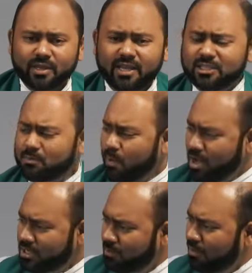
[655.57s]
Is it
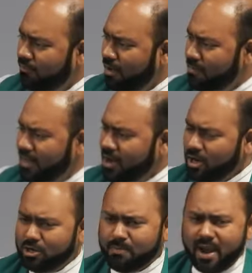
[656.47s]
possible for me
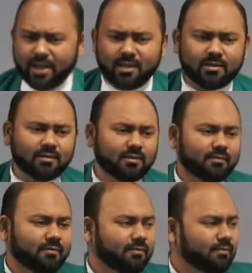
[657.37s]
not to panic
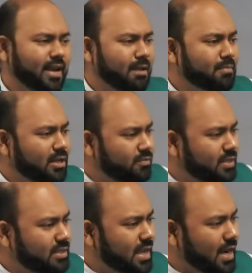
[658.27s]
when I met
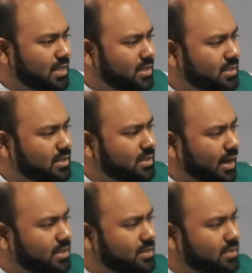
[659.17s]
with challenges and
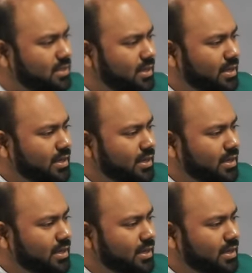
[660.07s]
crises?